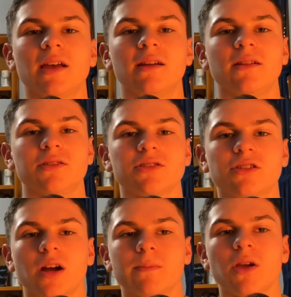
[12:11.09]
and the
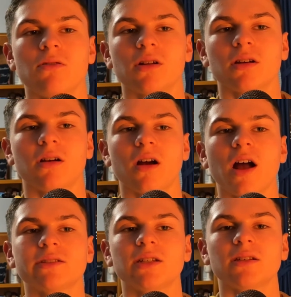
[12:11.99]
script going
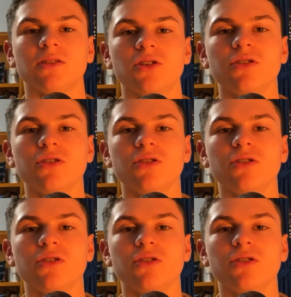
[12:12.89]
across it.